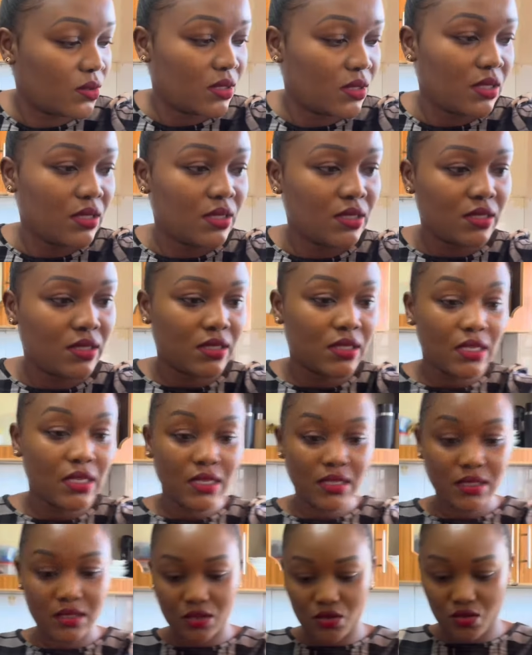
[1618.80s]
this
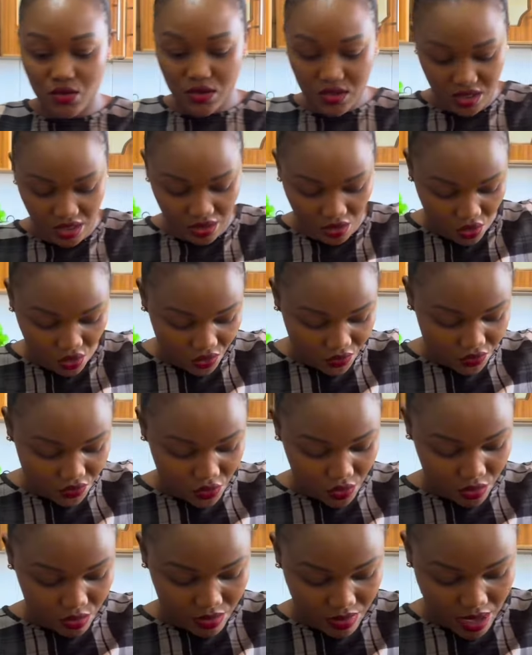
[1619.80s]
these ones I got
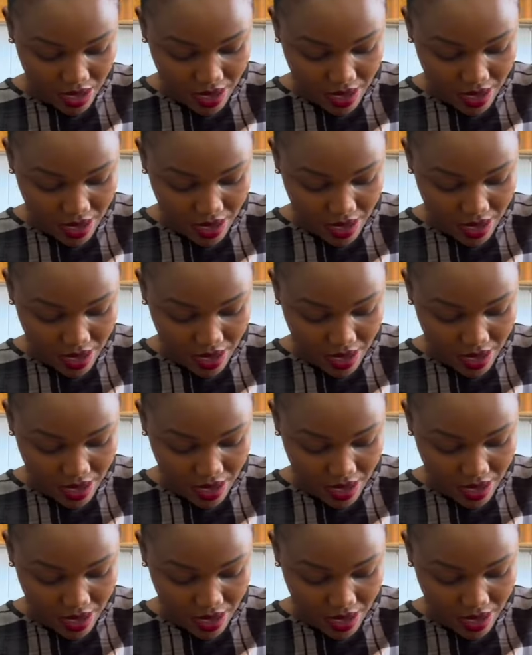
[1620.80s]
from